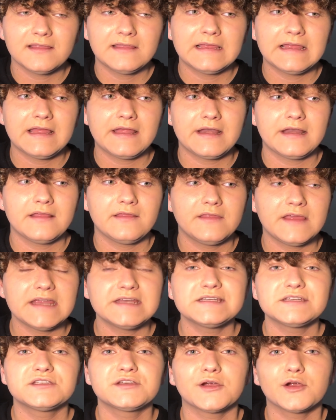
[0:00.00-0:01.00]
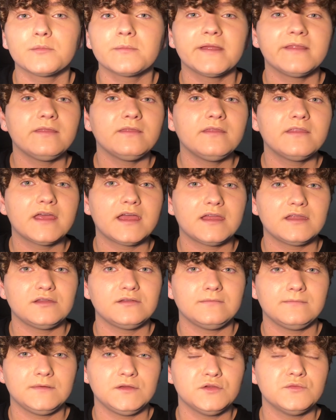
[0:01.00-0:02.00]
that they determine that
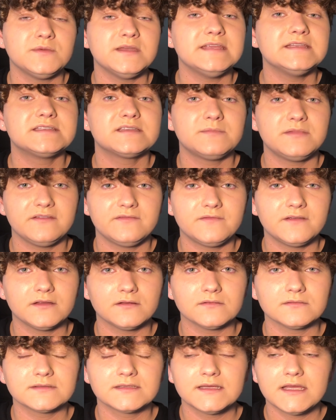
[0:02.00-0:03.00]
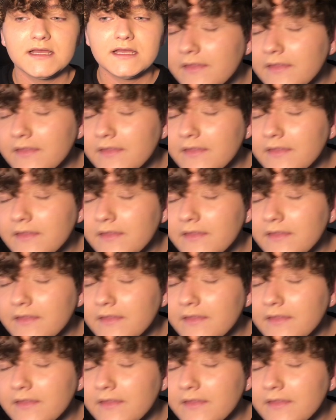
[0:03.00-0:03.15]
you need to be filled.